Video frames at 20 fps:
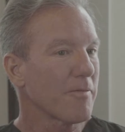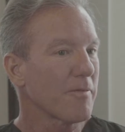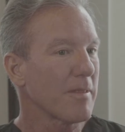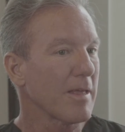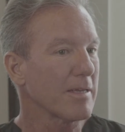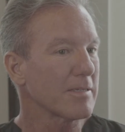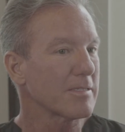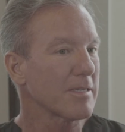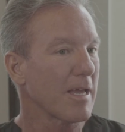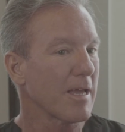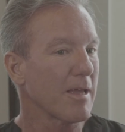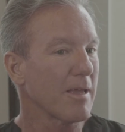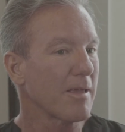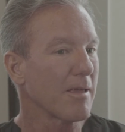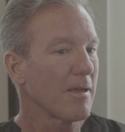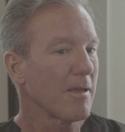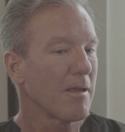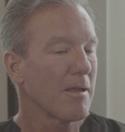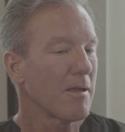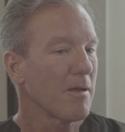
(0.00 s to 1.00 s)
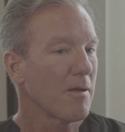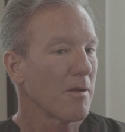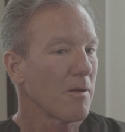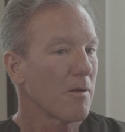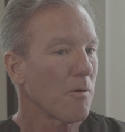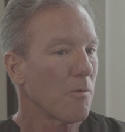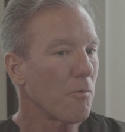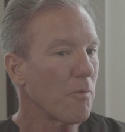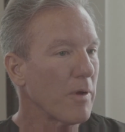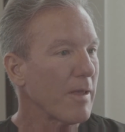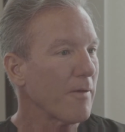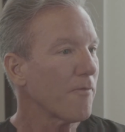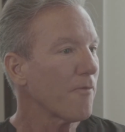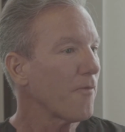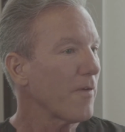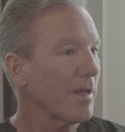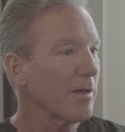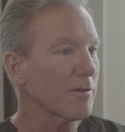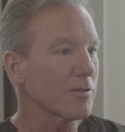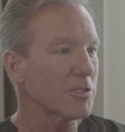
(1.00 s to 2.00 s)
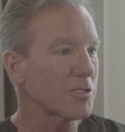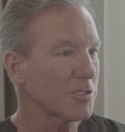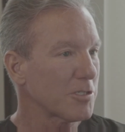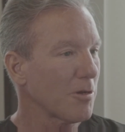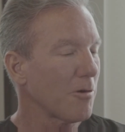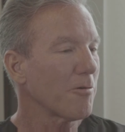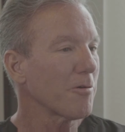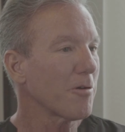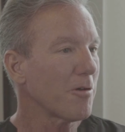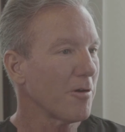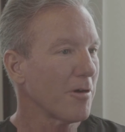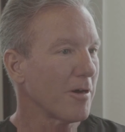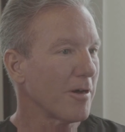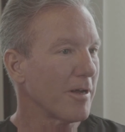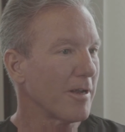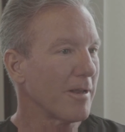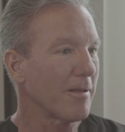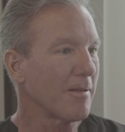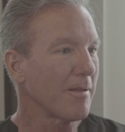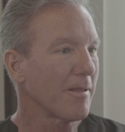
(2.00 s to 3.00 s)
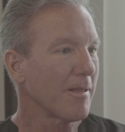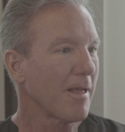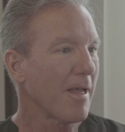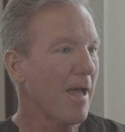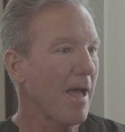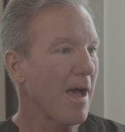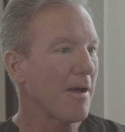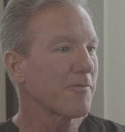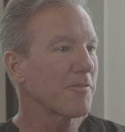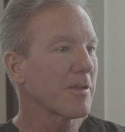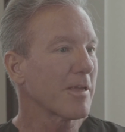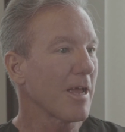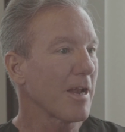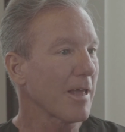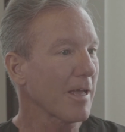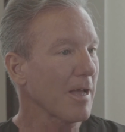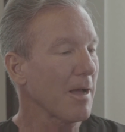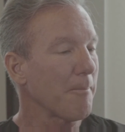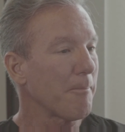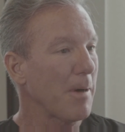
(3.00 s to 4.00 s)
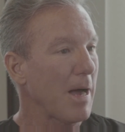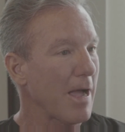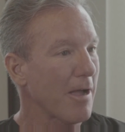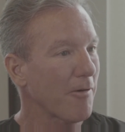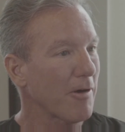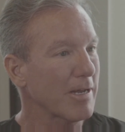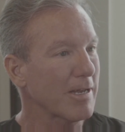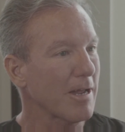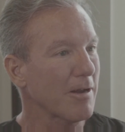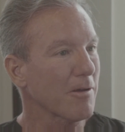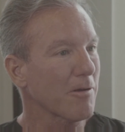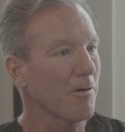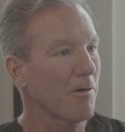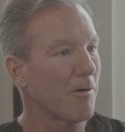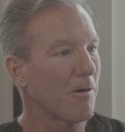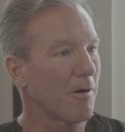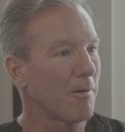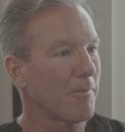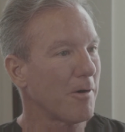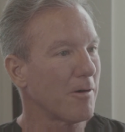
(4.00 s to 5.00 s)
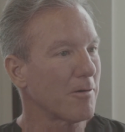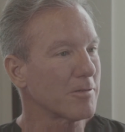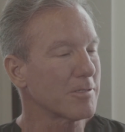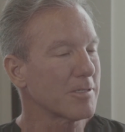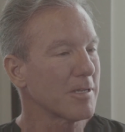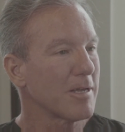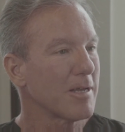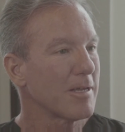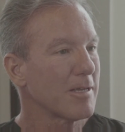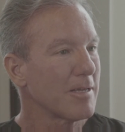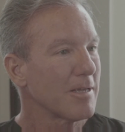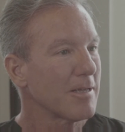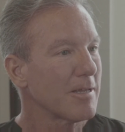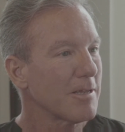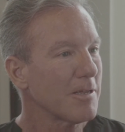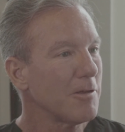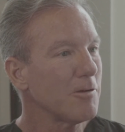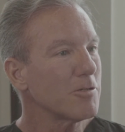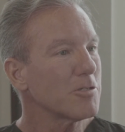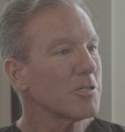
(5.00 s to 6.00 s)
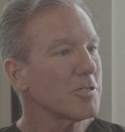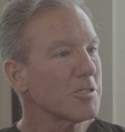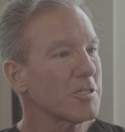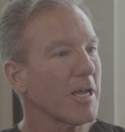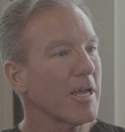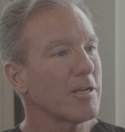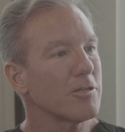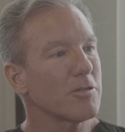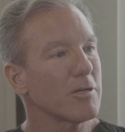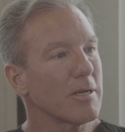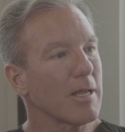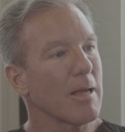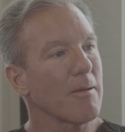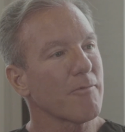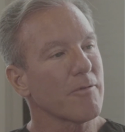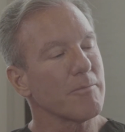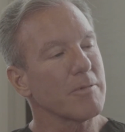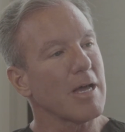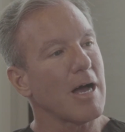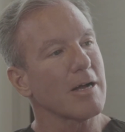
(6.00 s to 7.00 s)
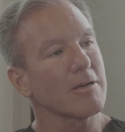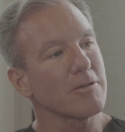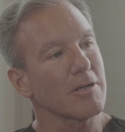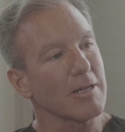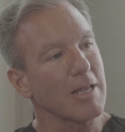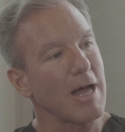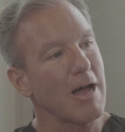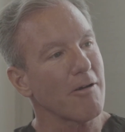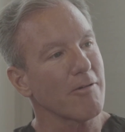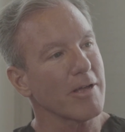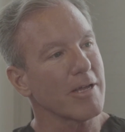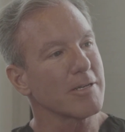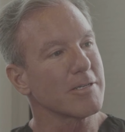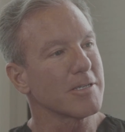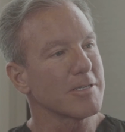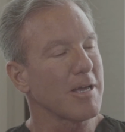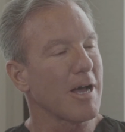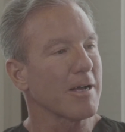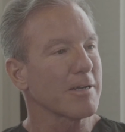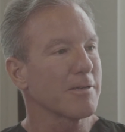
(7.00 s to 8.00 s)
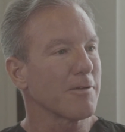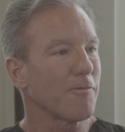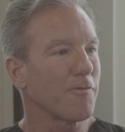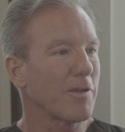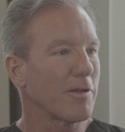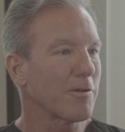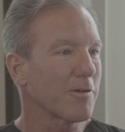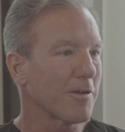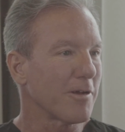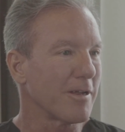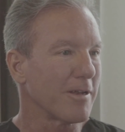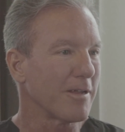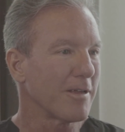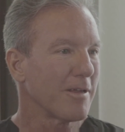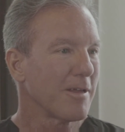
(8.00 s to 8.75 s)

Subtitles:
They say, we feel so good after getting on bioidentical hormones, you should change your name from Dr. Lowney to Dr. Feelgood.